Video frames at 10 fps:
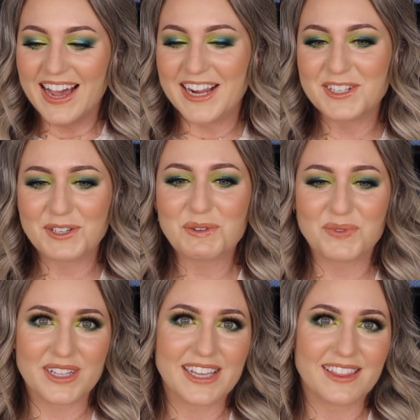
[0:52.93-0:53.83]
I do
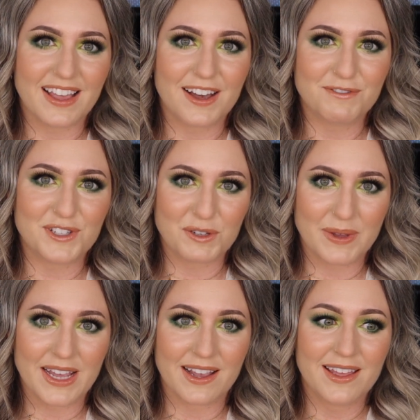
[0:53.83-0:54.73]
really love
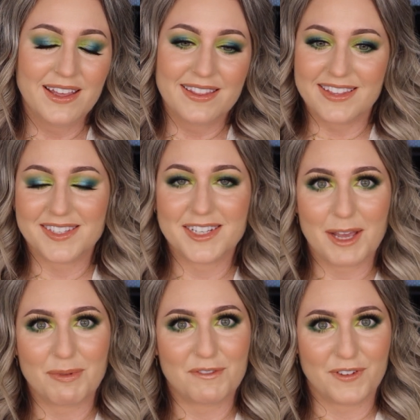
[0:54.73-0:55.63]
doing this
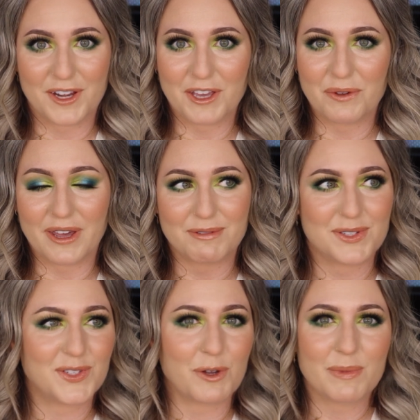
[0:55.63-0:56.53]
type of video. That was
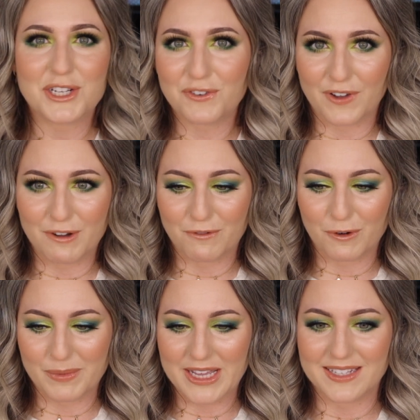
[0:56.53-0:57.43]
so much fun
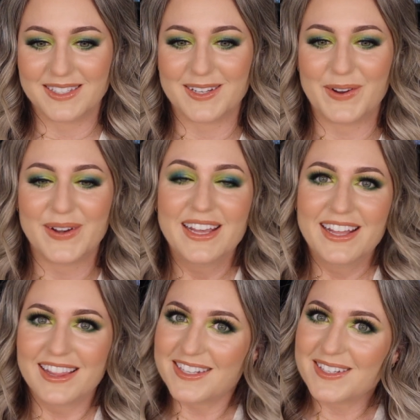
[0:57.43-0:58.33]
for me. So
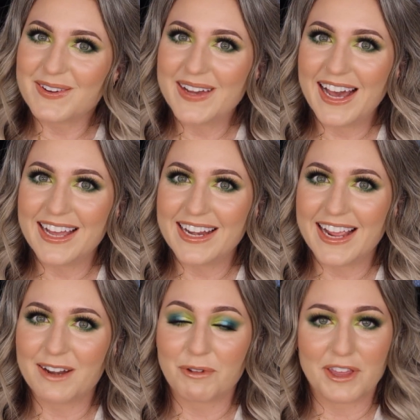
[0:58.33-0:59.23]
let's go ahead
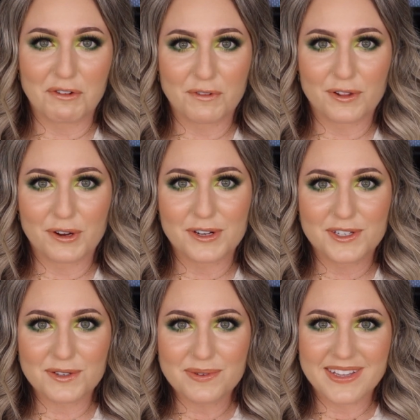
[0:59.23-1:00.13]
and without further
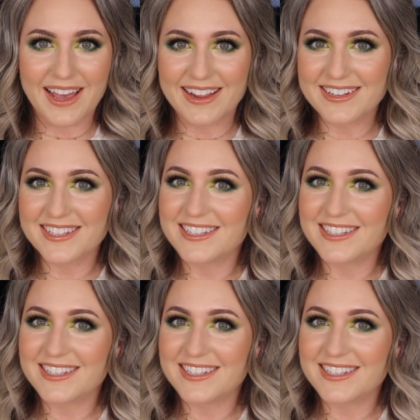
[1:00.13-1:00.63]
ado, get into